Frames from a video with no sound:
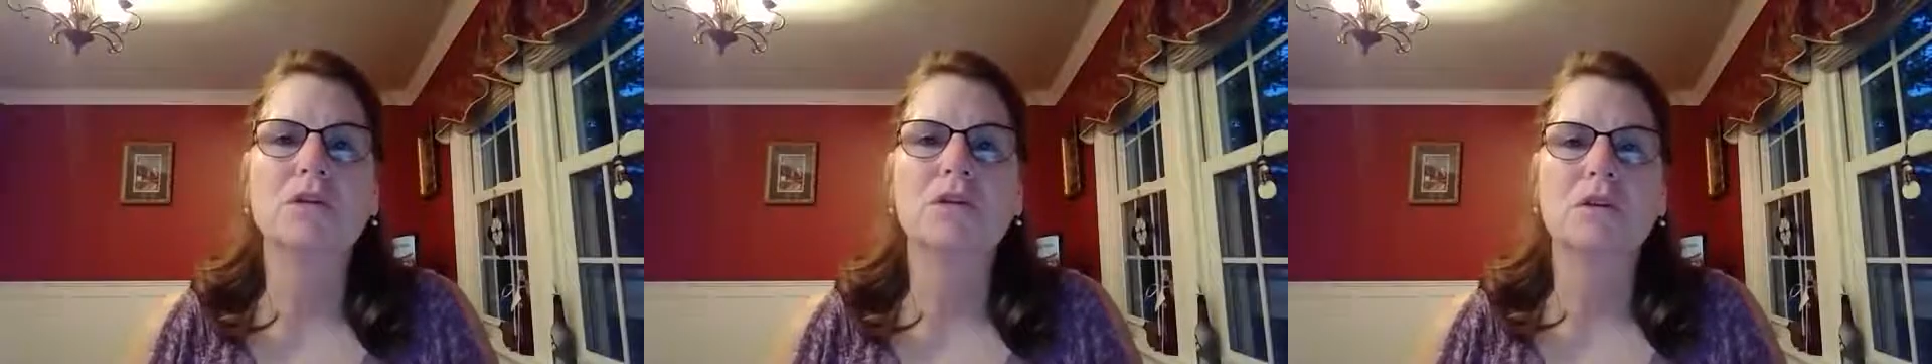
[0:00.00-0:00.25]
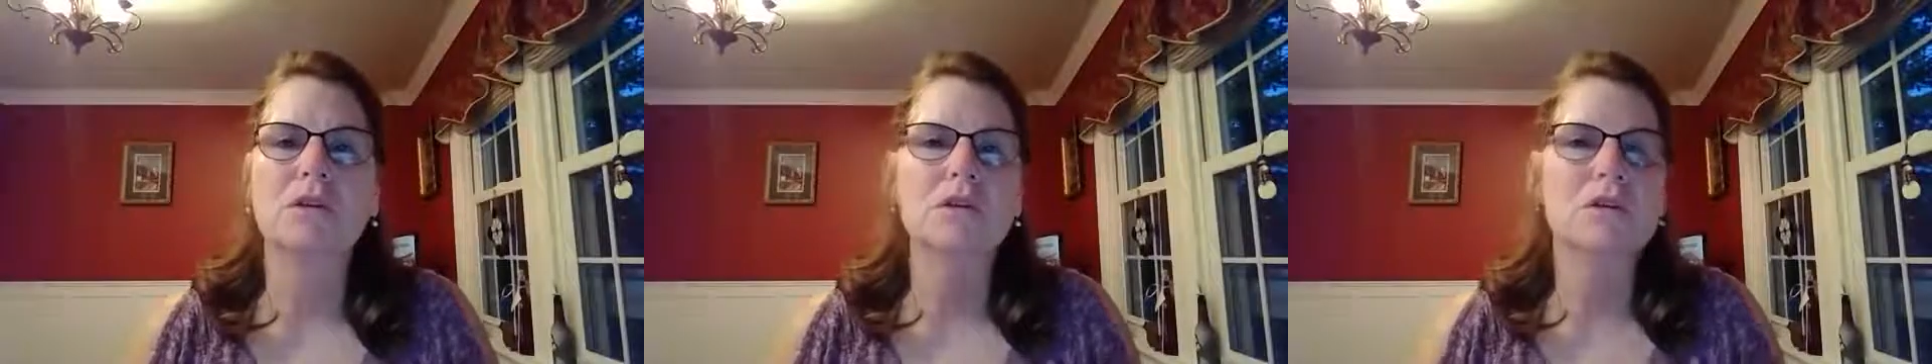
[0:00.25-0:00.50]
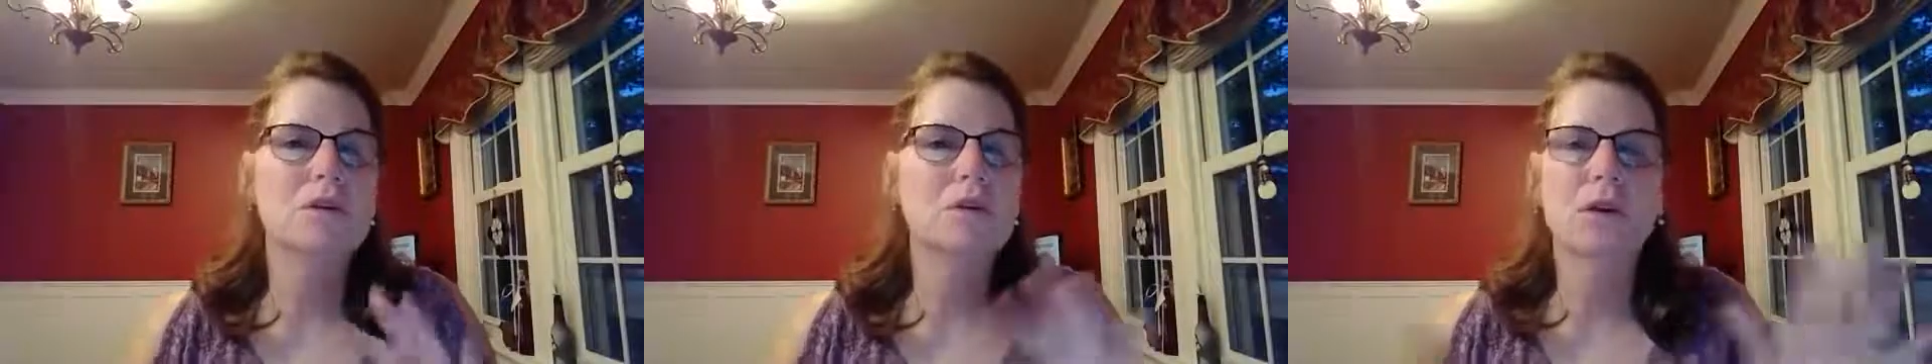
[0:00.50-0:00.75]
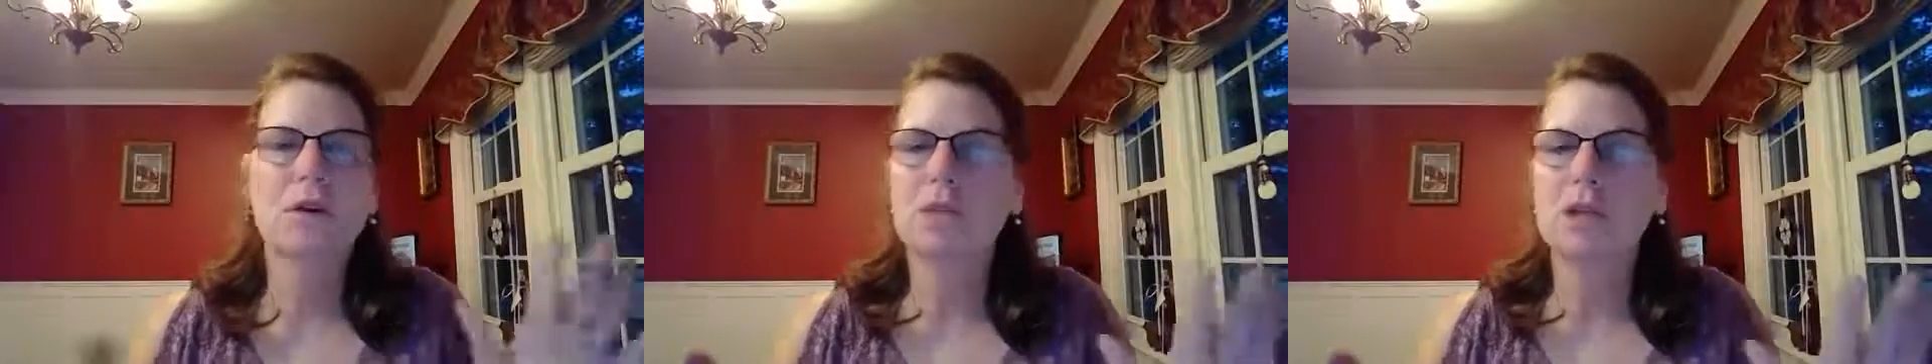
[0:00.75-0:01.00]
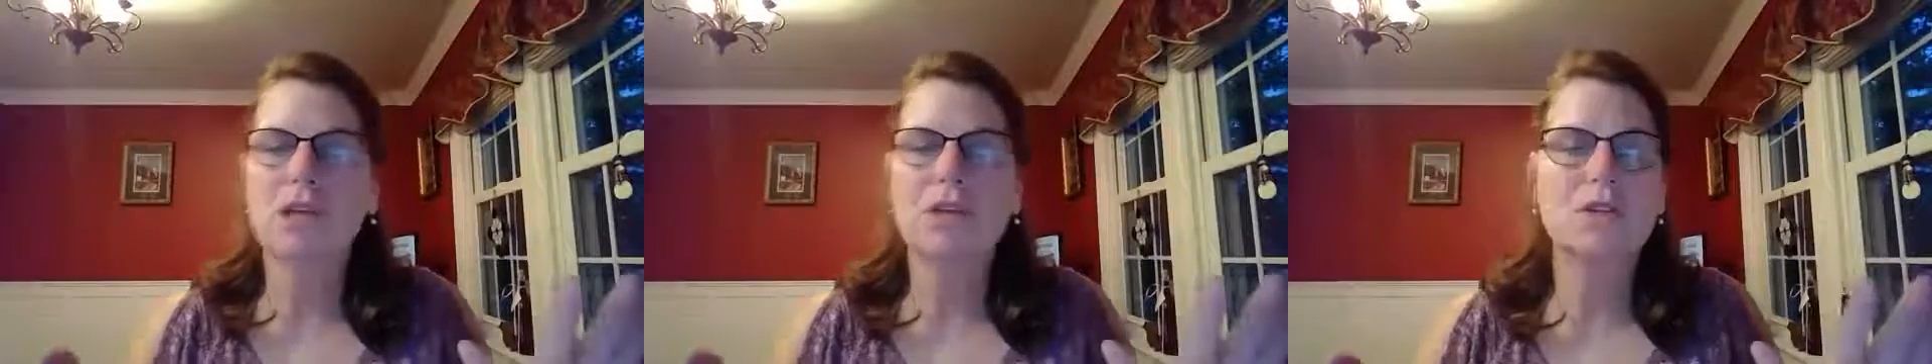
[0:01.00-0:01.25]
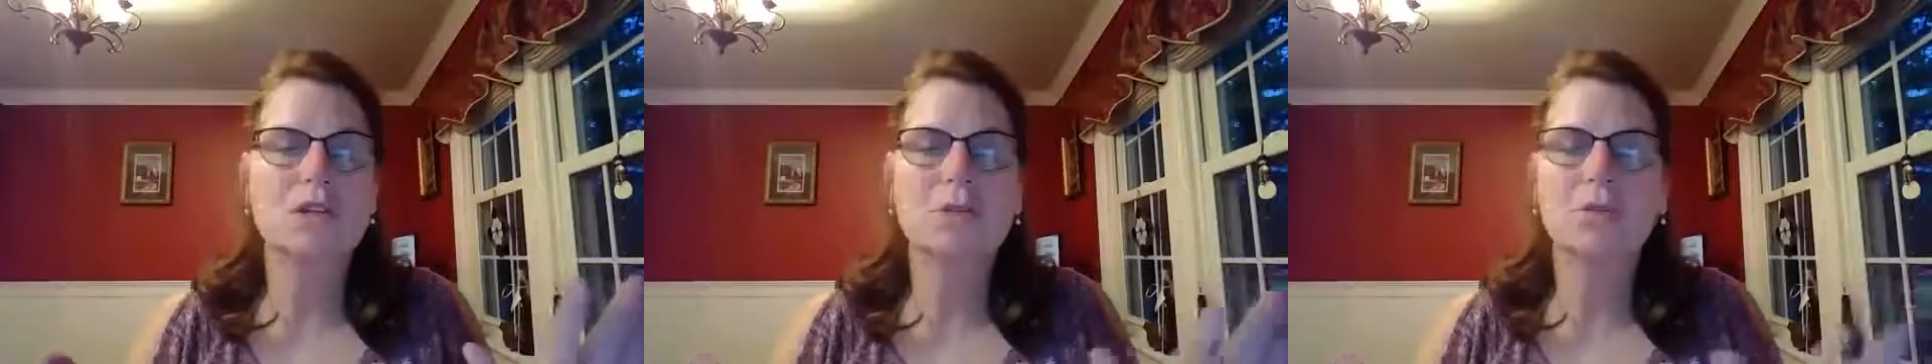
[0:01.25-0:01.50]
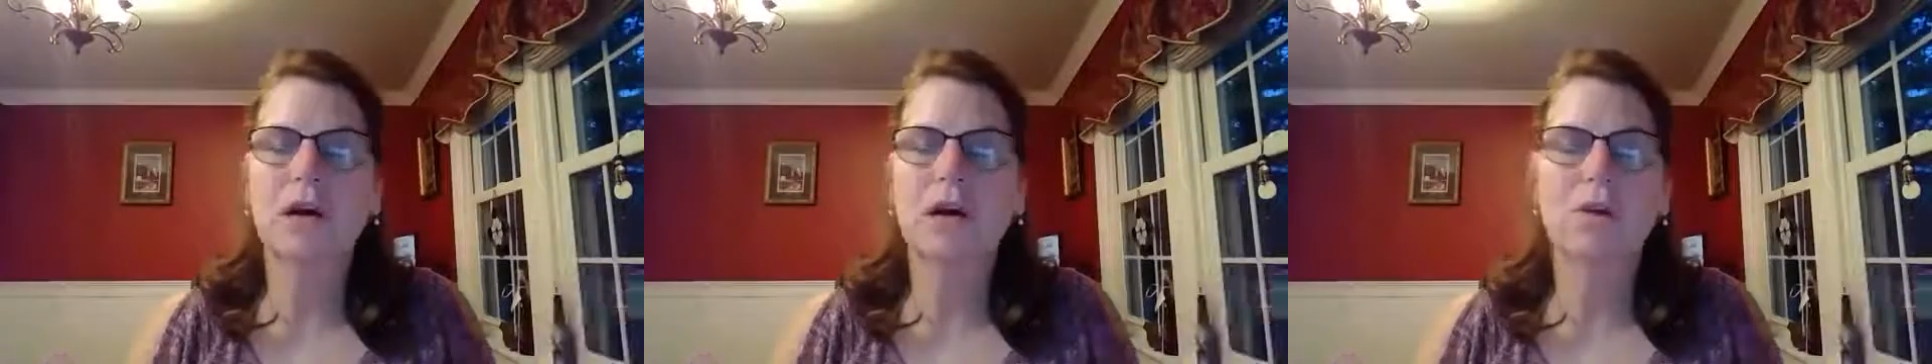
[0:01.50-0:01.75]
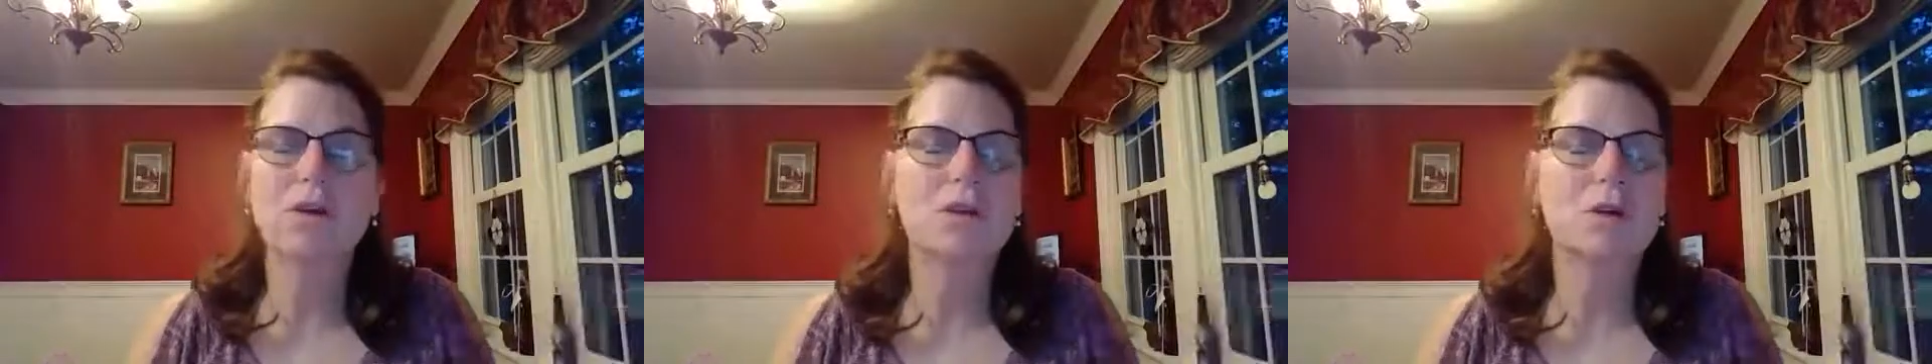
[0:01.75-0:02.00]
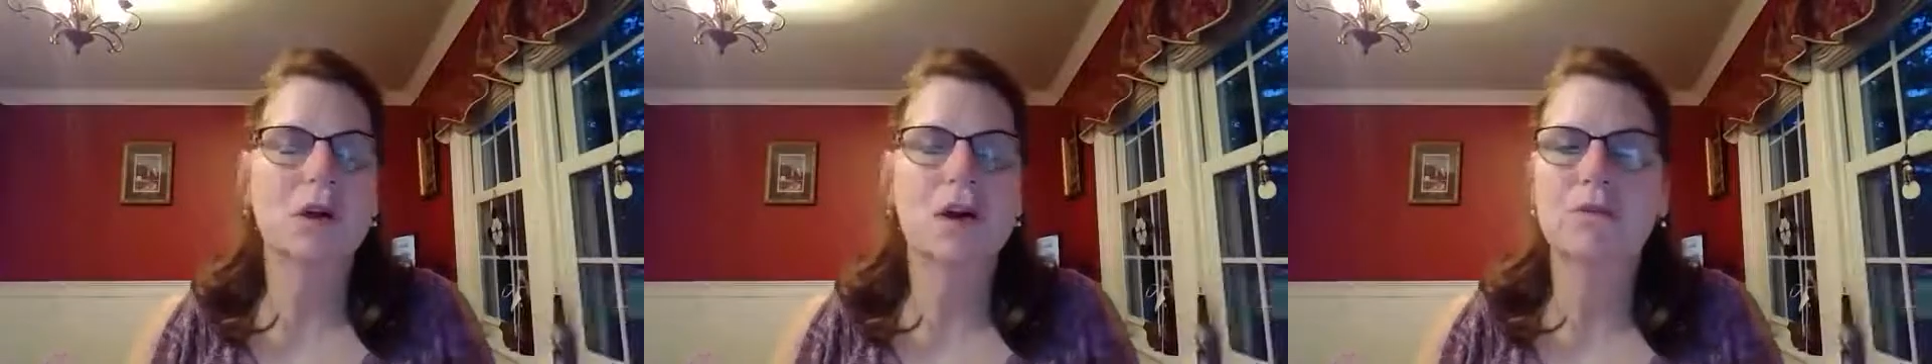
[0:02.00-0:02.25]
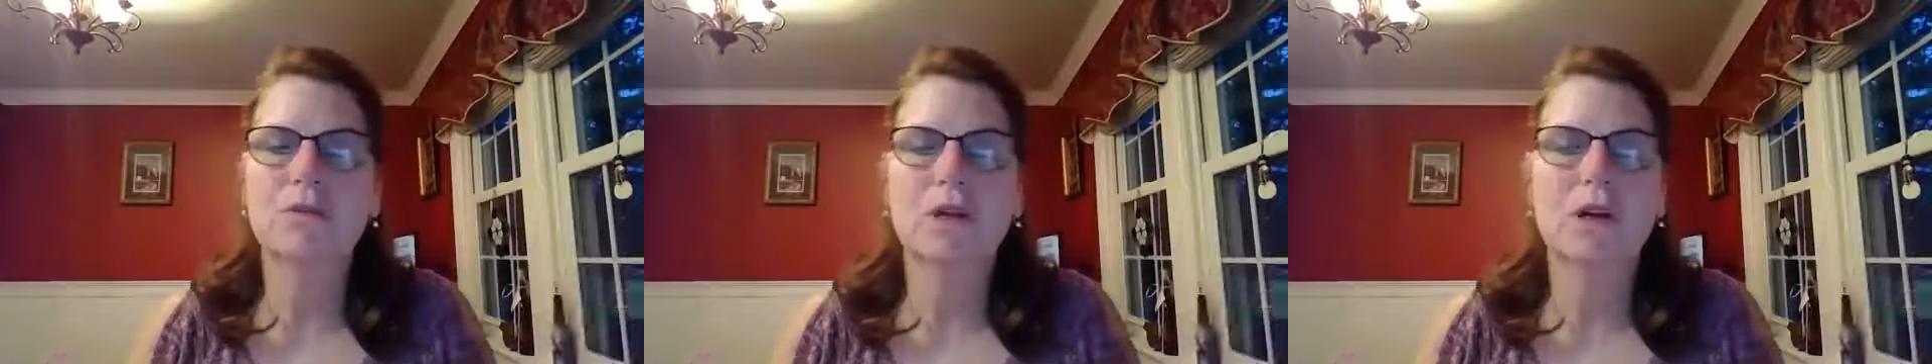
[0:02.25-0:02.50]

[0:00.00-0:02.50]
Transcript: So there's no obligation to buy whatsoever